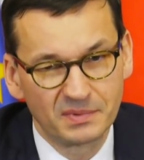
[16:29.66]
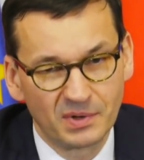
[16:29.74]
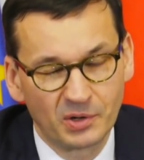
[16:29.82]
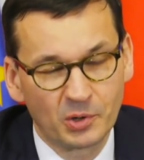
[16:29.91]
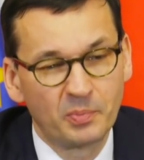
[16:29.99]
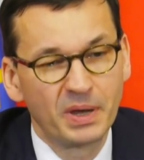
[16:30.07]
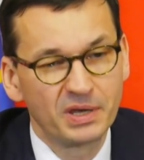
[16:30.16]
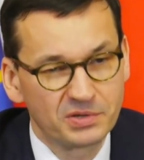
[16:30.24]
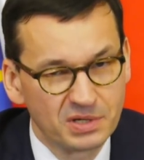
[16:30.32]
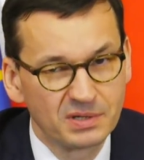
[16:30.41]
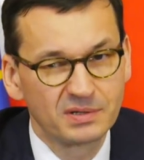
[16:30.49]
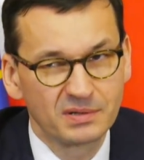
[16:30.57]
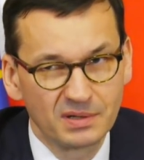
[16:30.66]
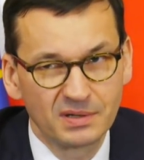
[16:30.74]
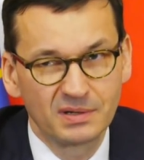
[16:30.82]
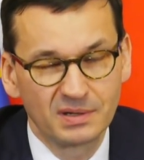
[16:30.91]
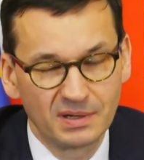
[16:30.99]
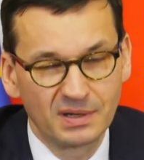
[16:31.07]
occupation
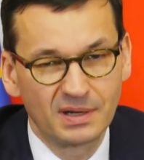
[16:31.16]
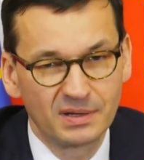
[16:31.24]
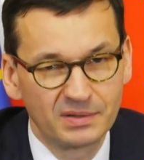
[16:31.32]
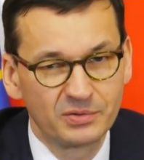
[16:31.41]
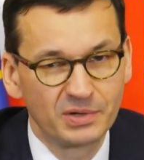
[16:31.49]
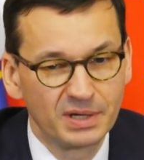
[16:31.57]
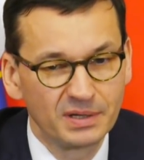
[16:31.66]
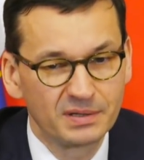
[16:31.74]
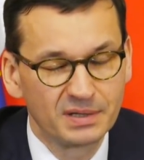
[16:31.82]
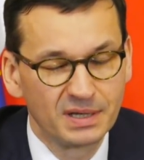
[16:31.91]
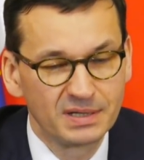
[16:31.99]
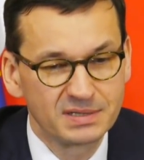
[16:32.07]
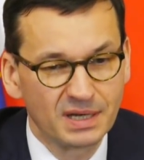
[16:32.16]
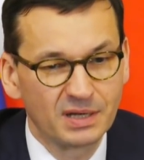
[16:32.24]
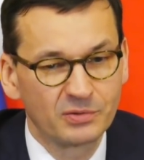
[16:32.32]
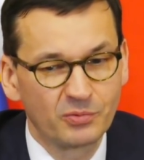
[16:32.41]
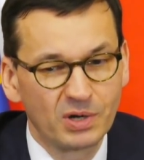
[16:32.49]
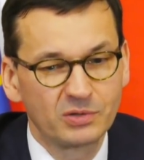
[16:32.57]
during the
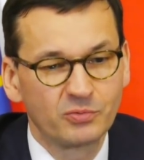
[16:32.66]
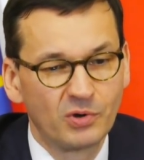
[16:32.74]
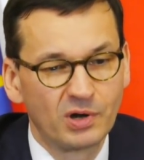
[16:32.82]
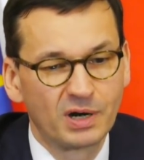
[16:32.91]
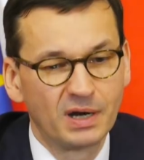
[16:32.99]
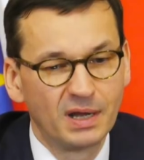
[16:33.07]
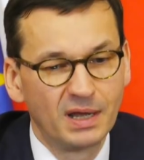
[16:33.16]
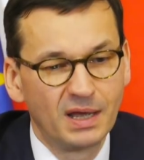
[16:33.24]
Second World War,